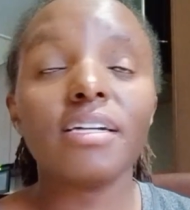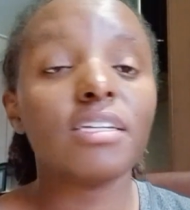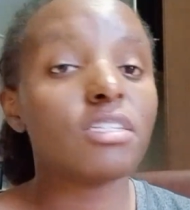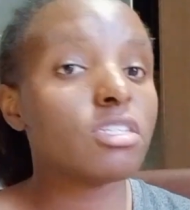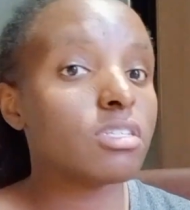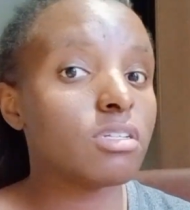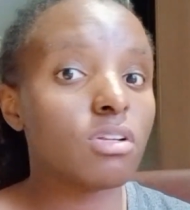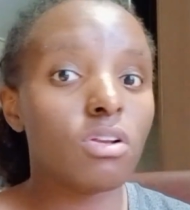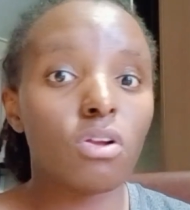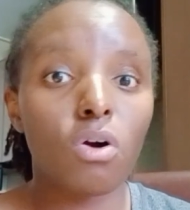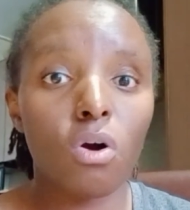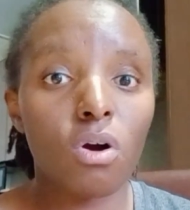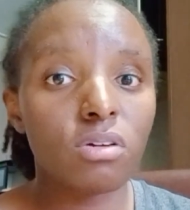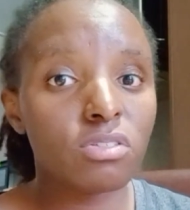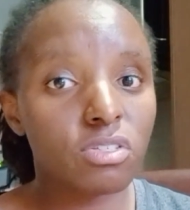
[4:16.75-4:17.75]
It's a
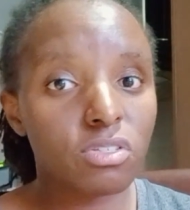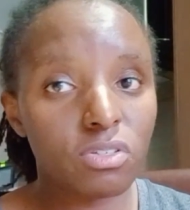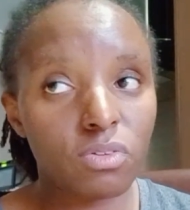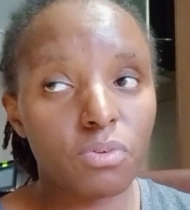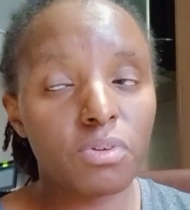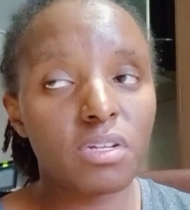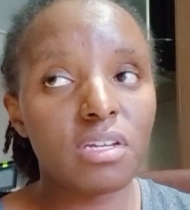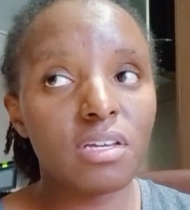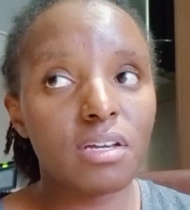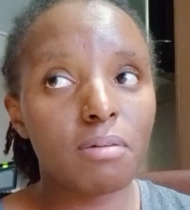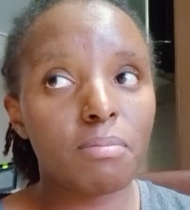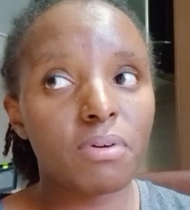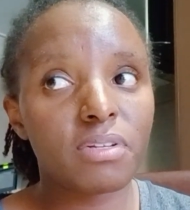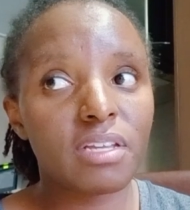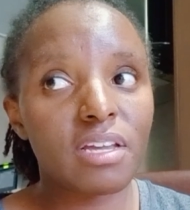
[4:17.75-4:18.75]
long story
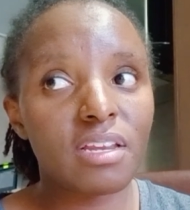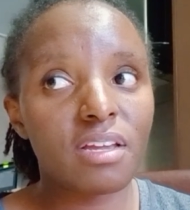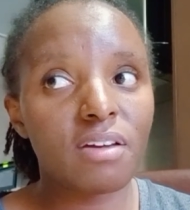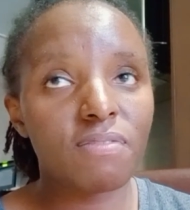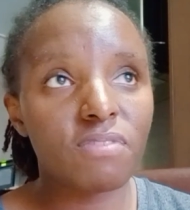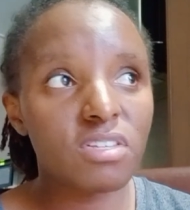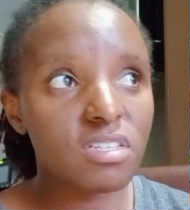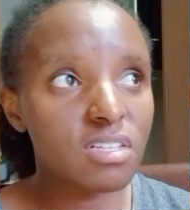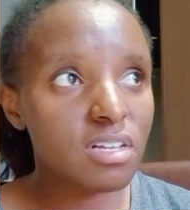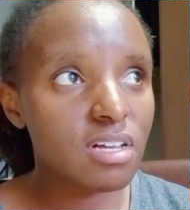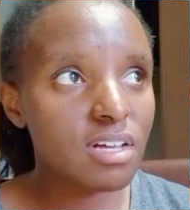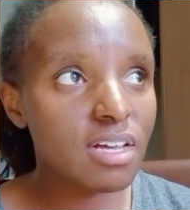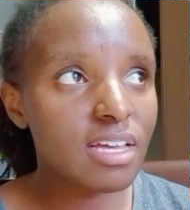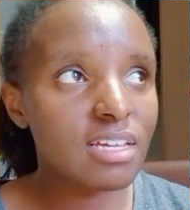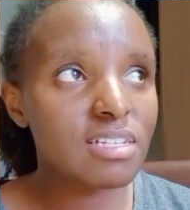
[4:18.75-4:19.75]
about getting a
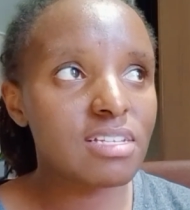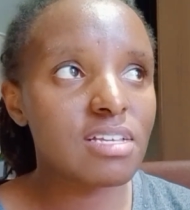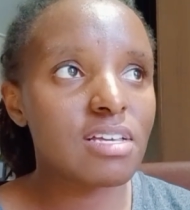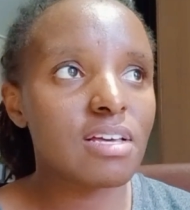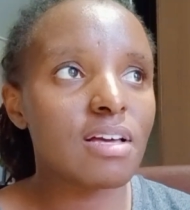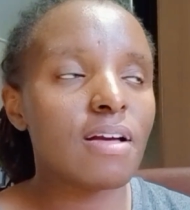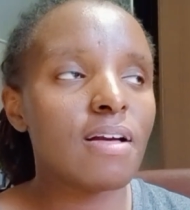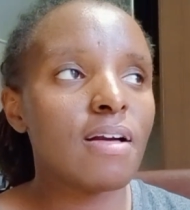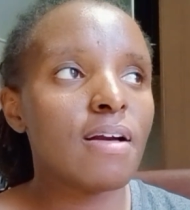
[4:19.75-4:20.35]
visa, getting